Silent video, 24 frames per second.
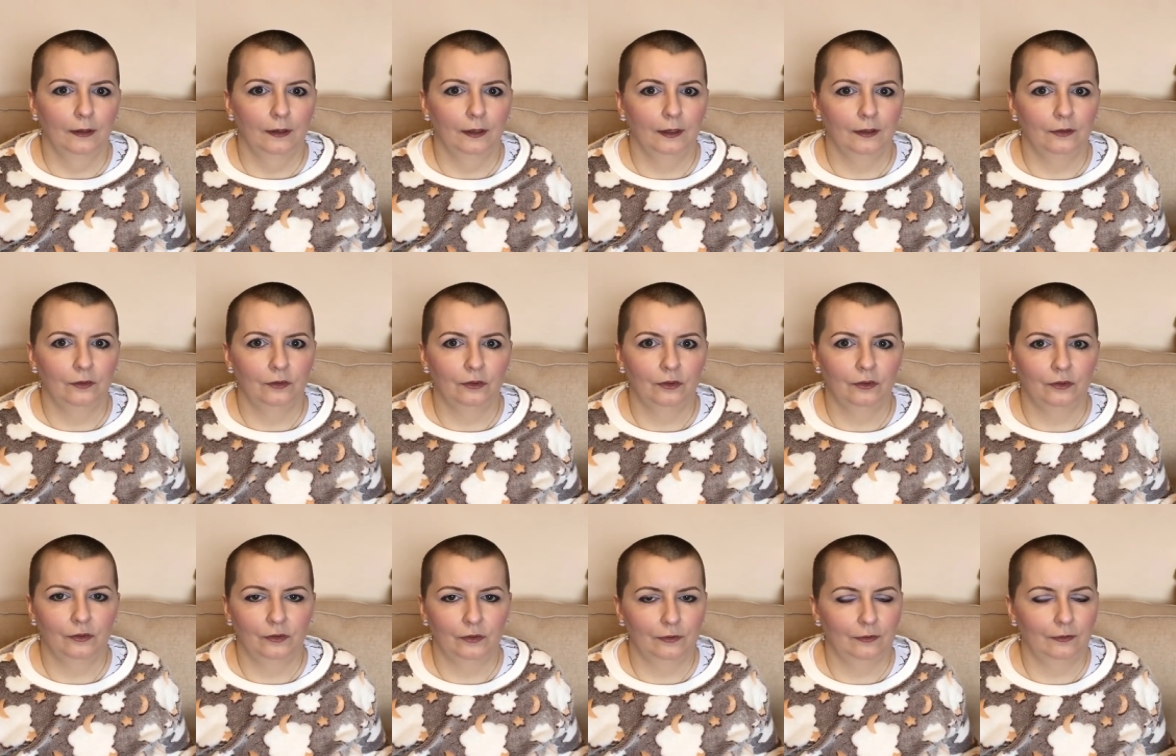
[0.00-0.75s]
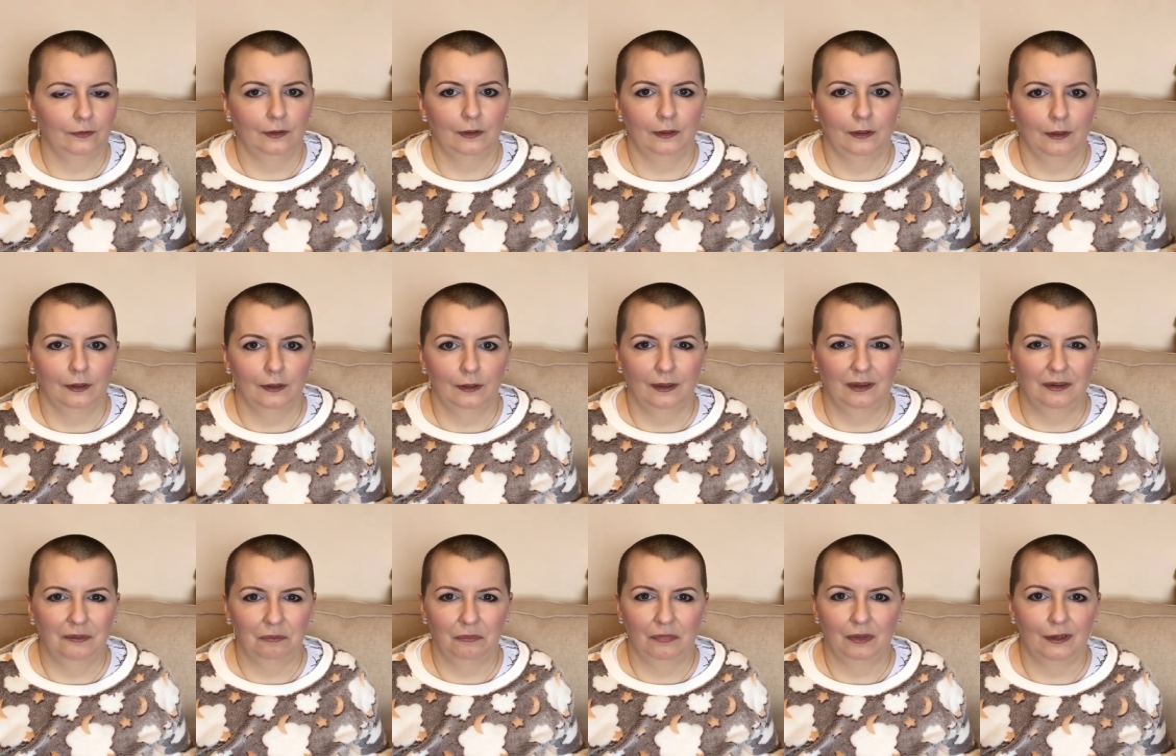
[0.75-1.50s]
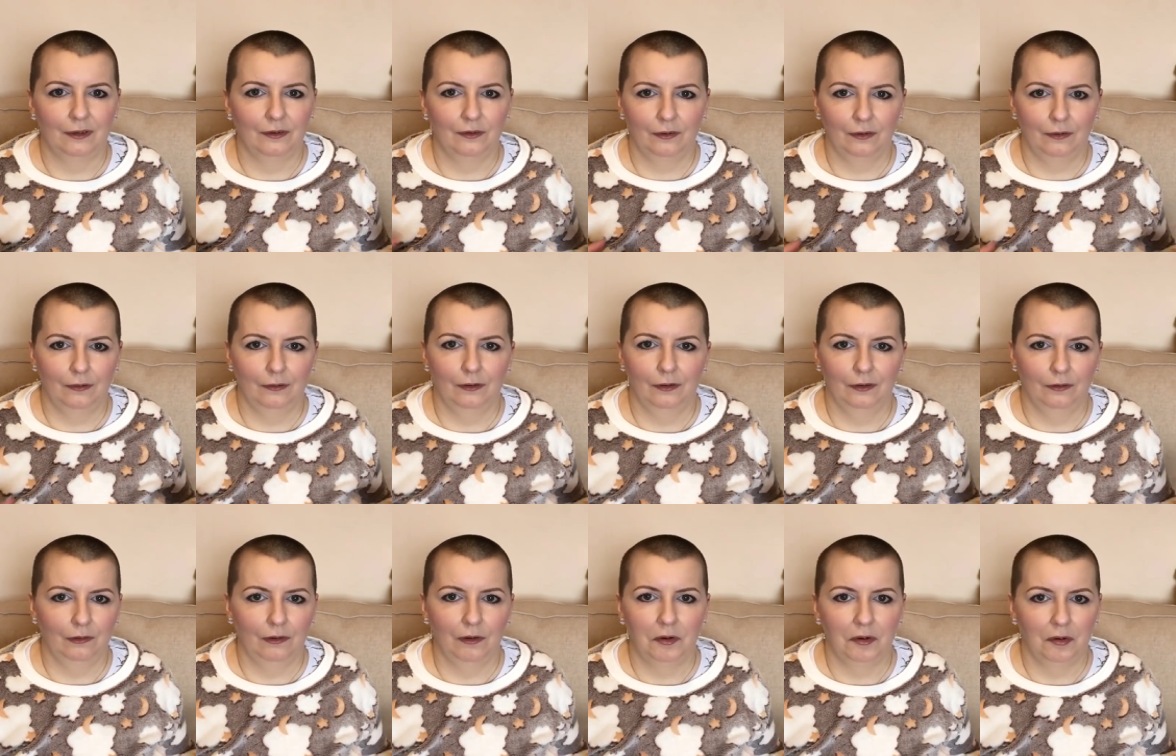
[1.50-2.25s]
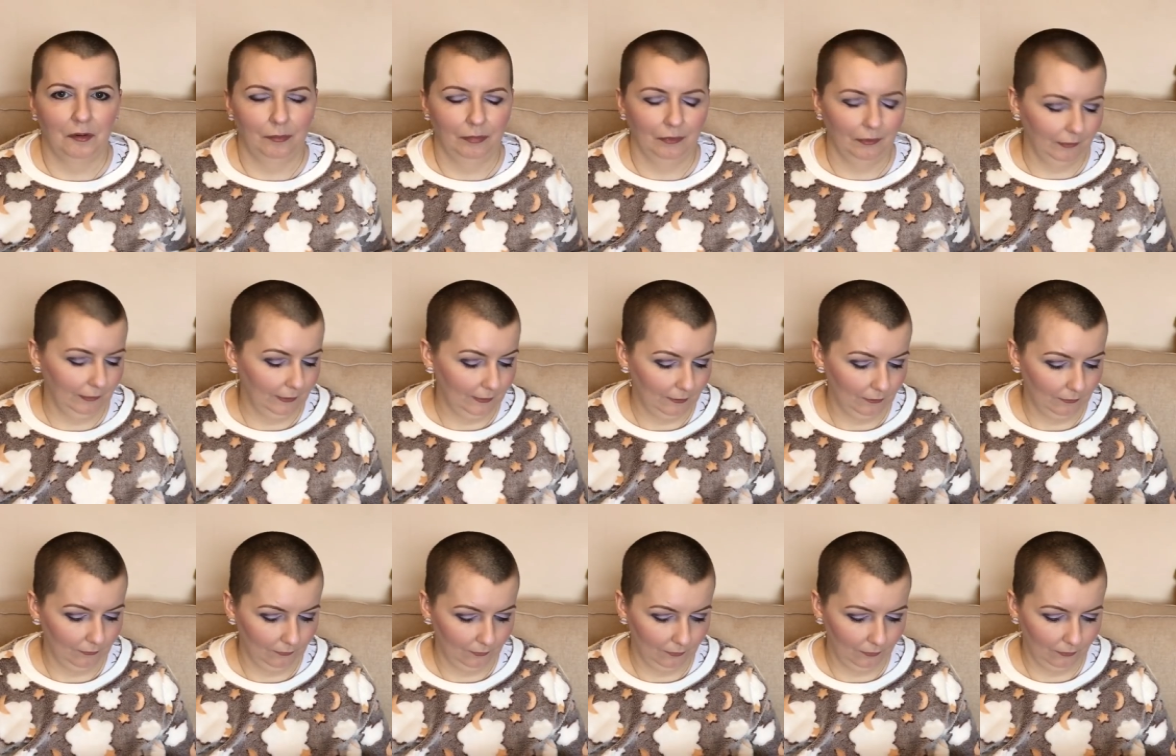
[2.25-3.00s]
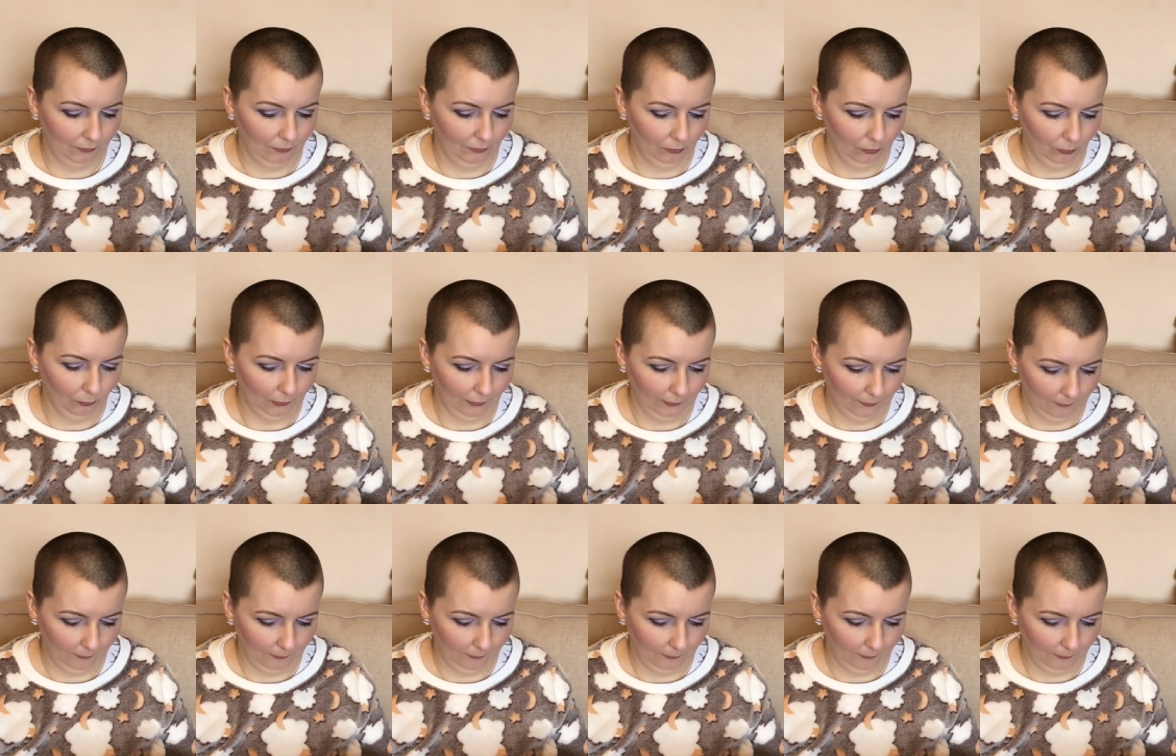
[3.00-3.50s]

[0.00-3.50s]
it just went horrible and gooey.